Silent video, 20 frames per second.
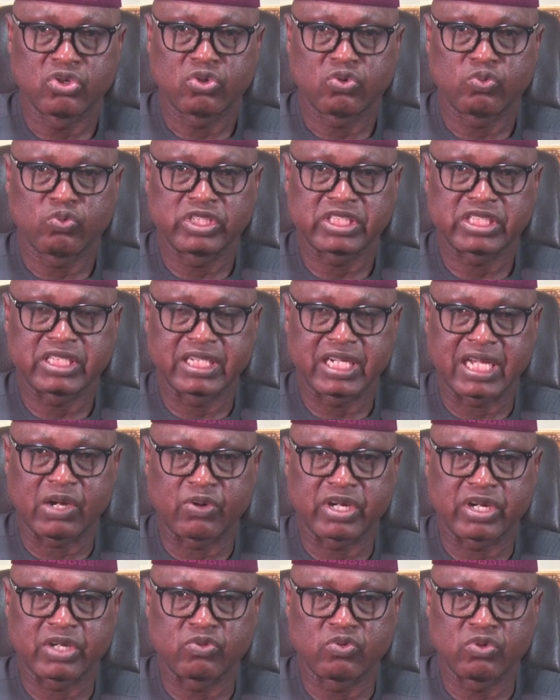which now
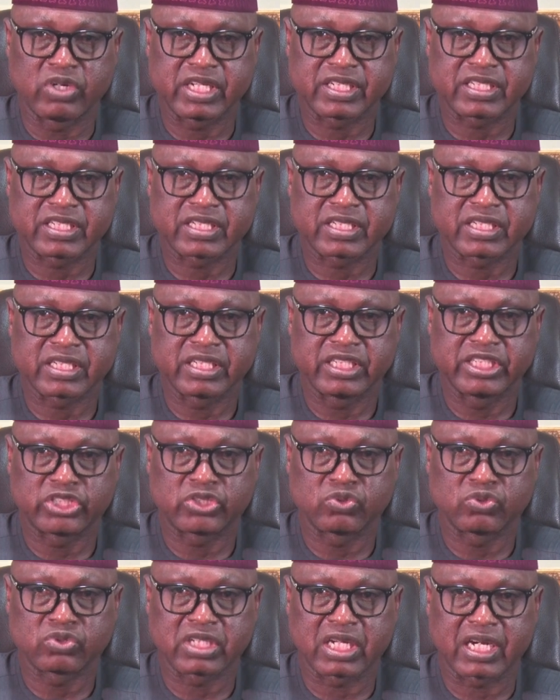regulates
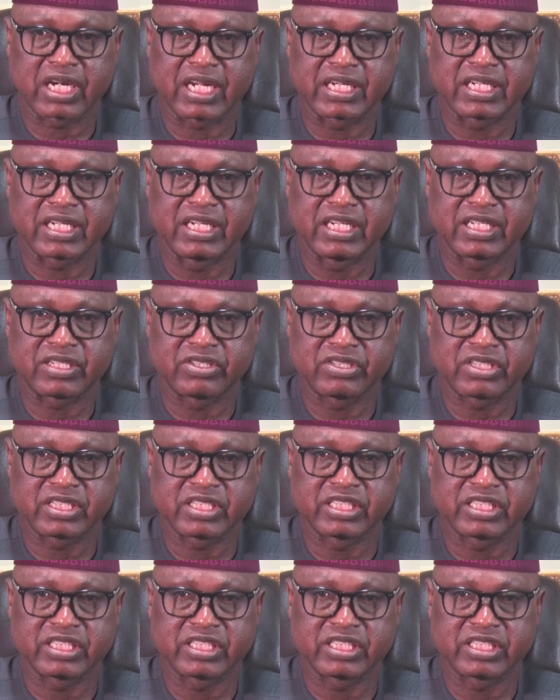issues around electricity